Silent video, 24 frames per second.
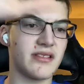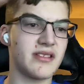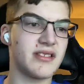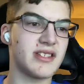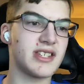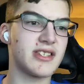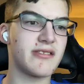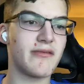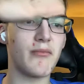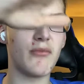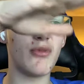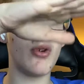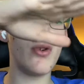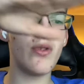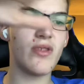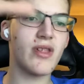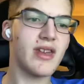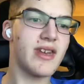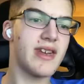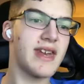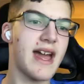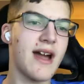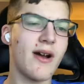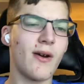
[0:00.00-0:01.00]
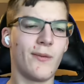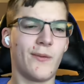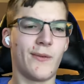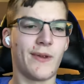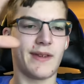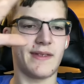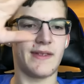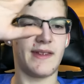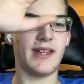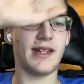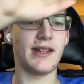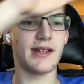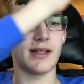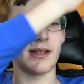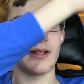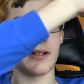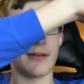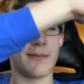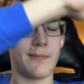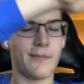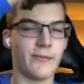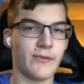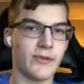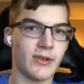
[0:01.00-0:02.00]
smoothened out,
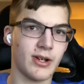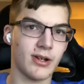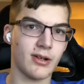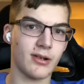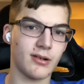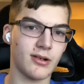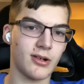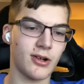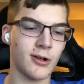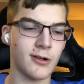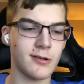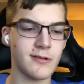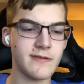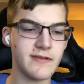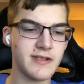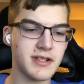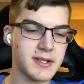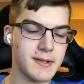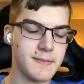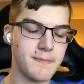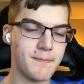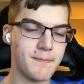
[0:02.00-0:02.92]
the curves.